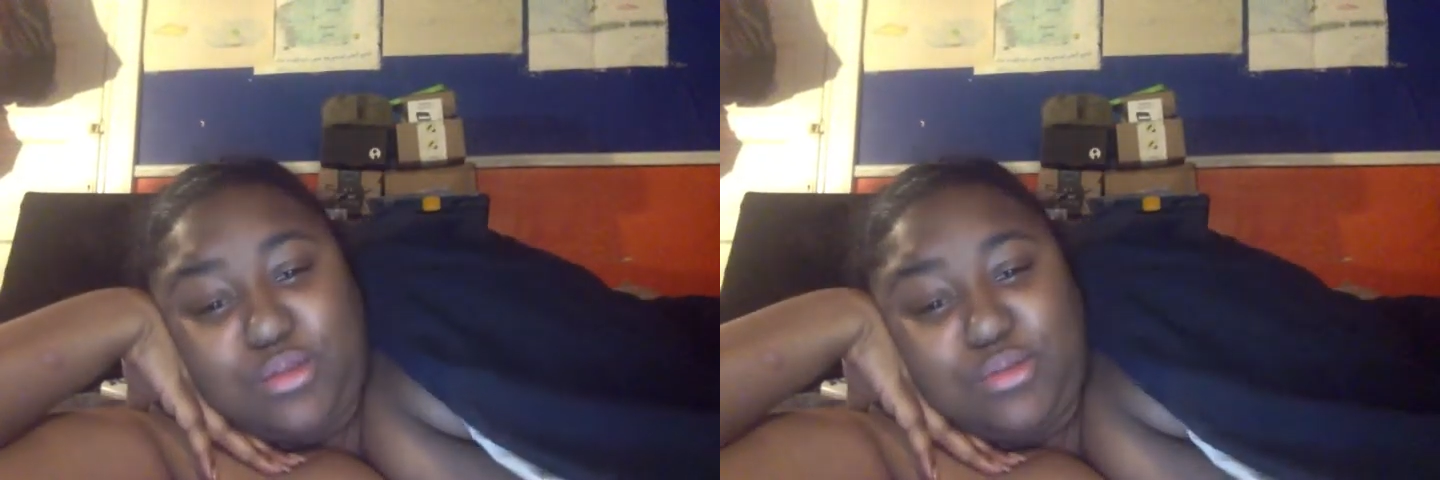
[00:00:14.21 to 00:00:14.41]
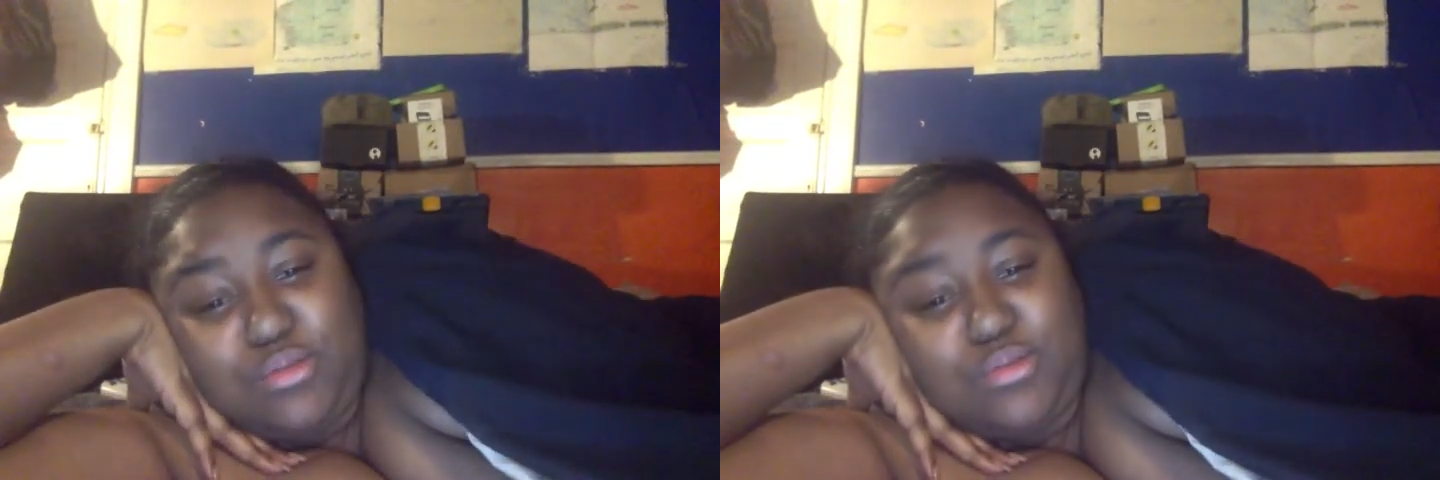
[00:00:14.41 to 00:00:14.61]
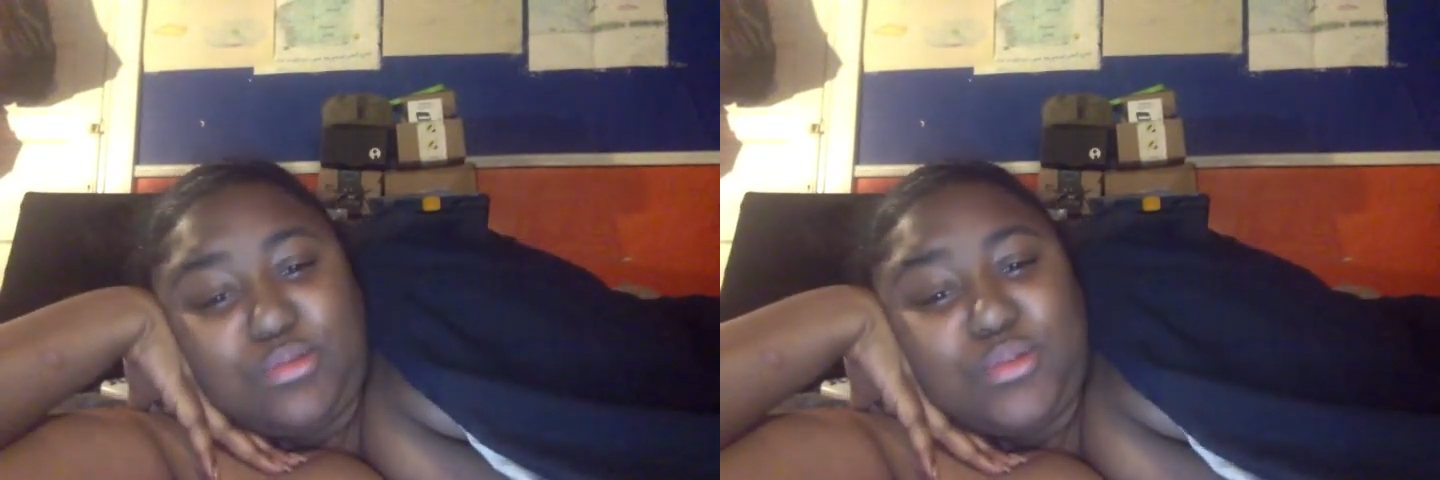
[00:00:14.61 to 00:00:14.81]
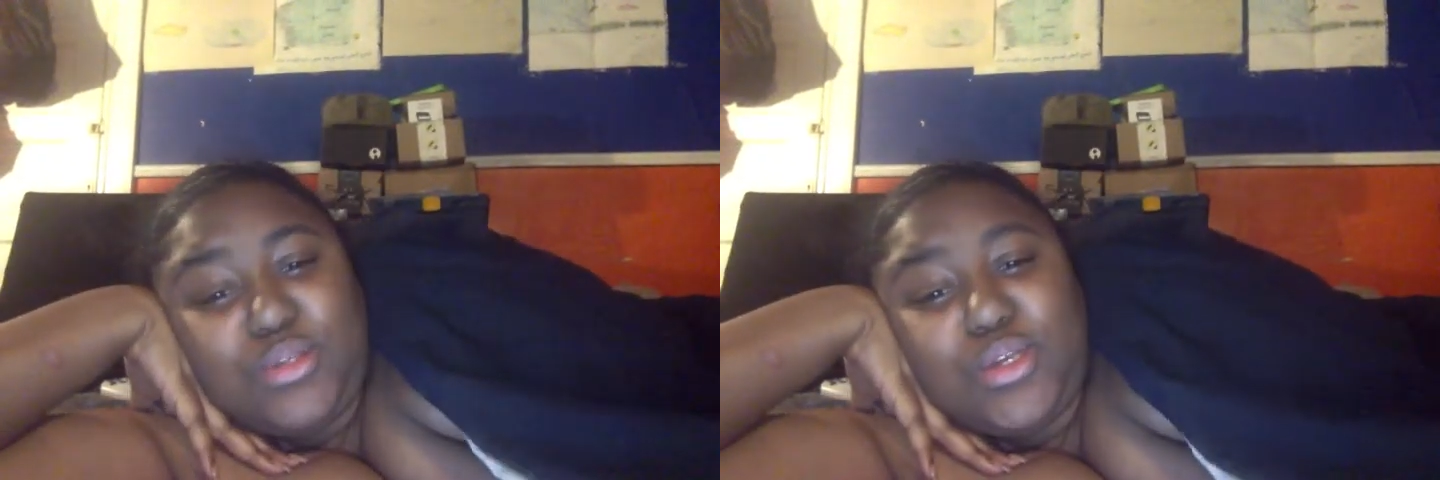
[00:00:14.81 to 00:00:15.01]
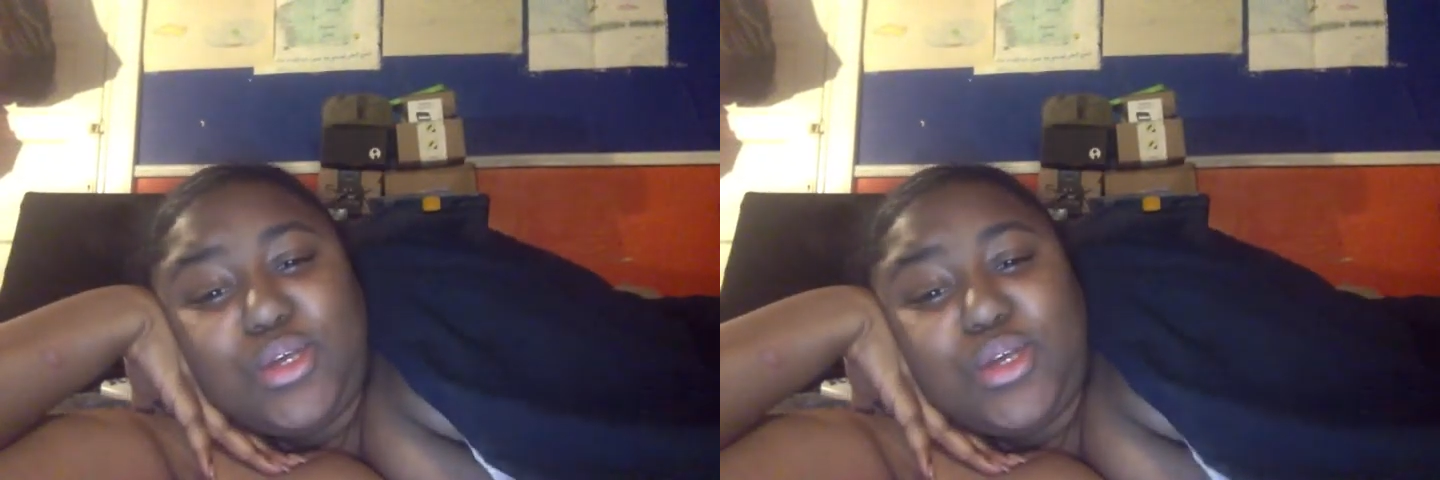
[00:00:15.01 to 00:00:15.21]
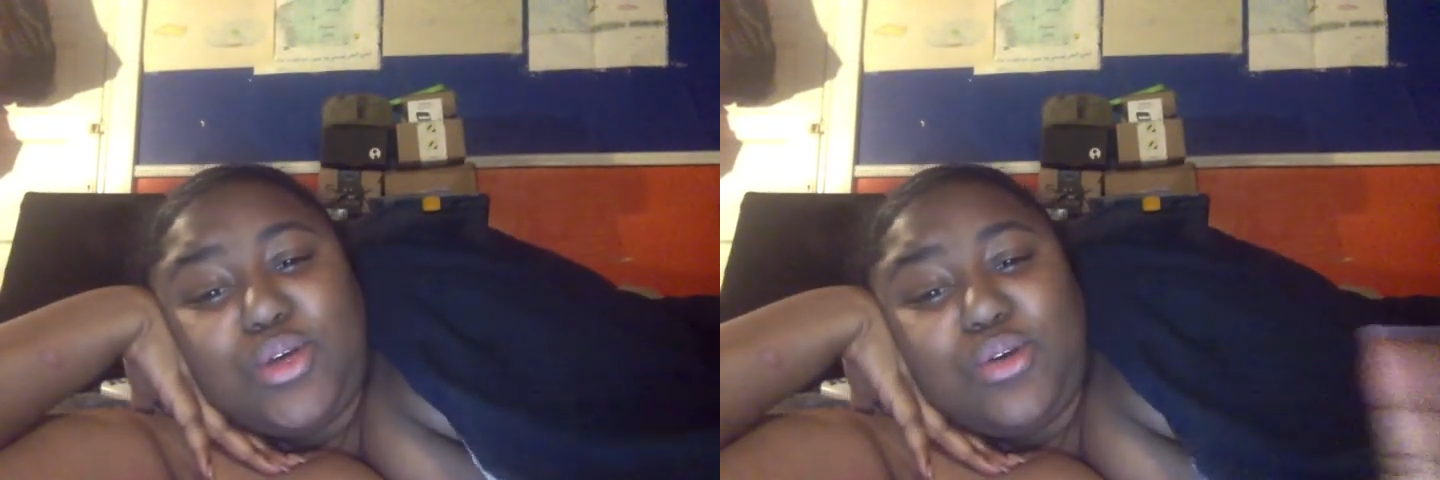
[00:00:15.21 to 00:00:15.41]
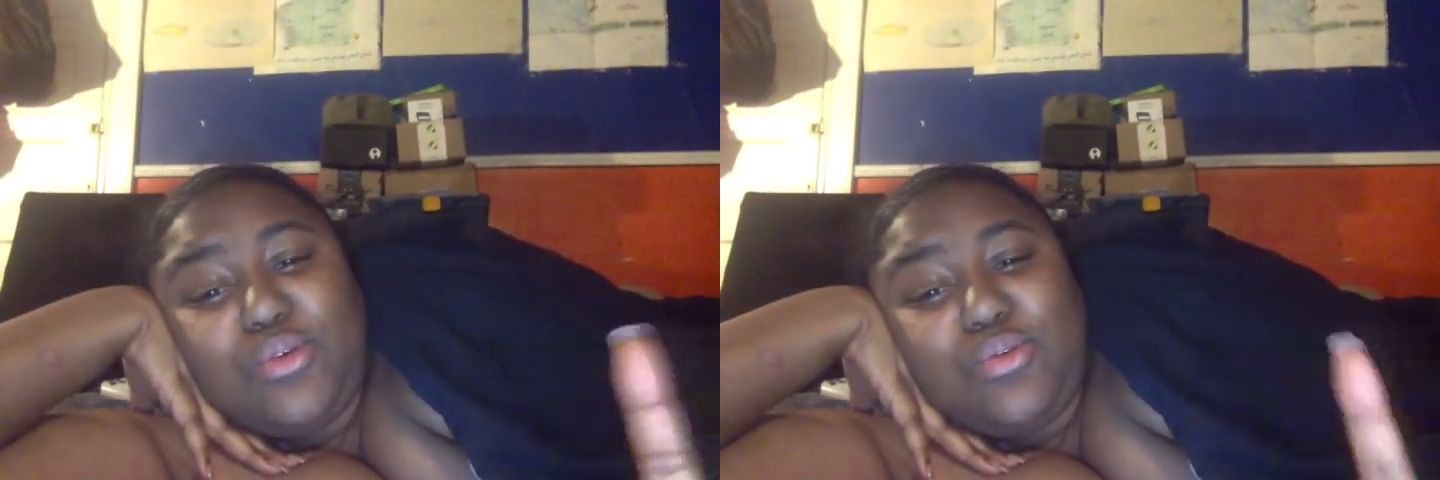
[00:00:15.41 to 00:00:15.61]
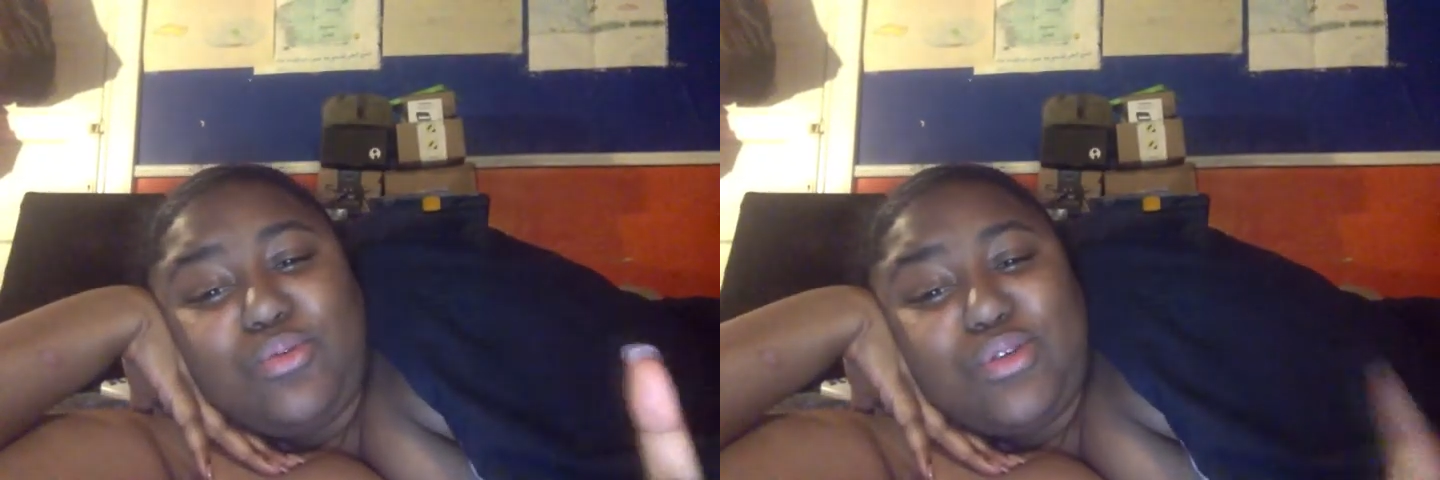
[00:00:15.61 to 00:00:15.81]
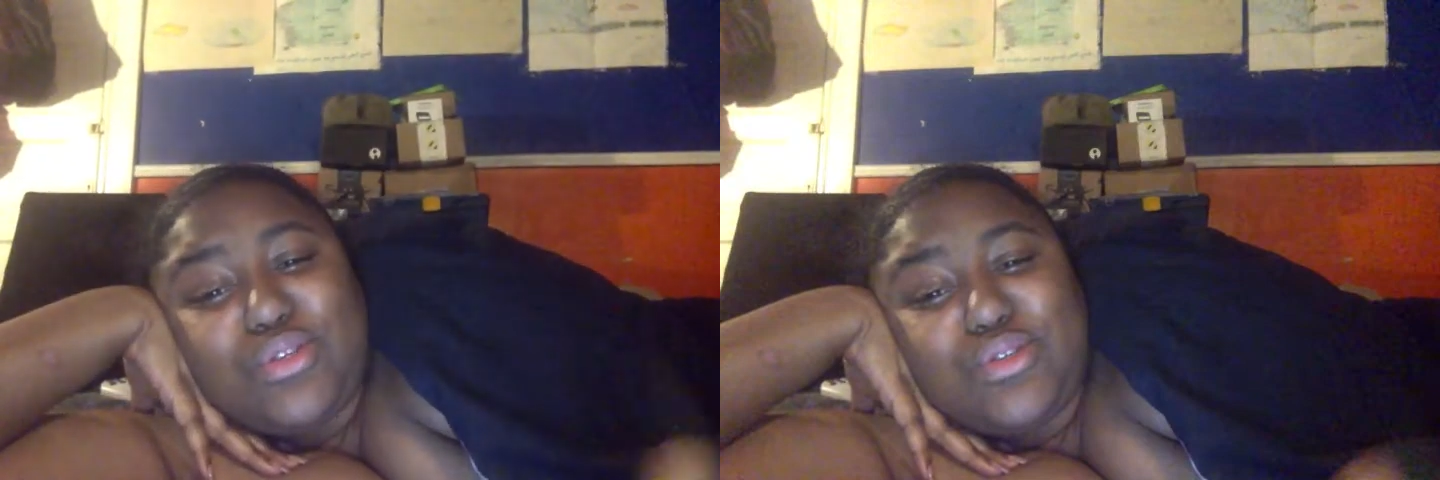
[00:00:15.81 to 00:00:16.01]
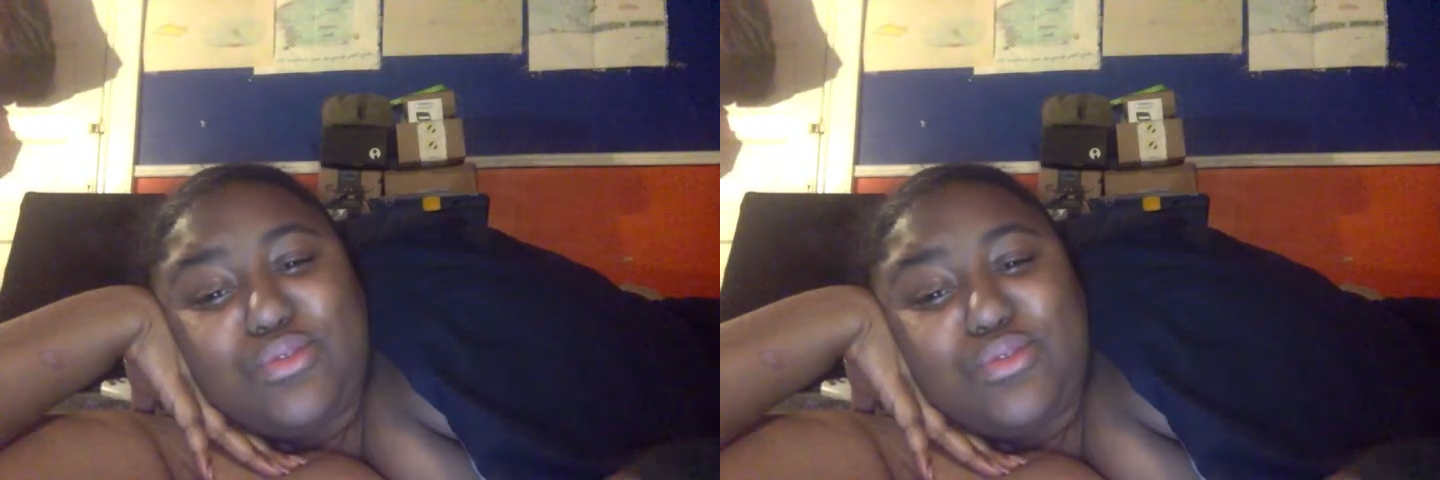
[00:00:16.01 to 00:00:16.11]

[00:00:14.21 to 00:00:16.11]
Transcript: up. What's